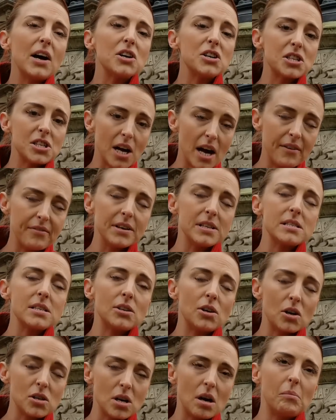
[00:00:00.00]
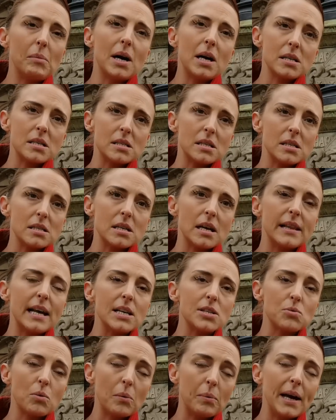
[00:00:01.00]
They are servants, not our masters, and
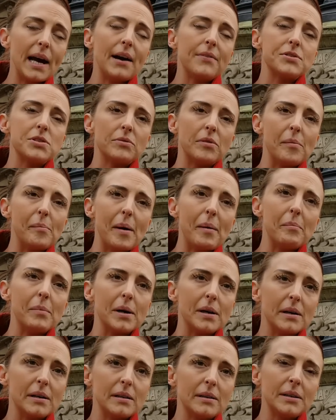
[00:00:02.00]
that's what we have to remember.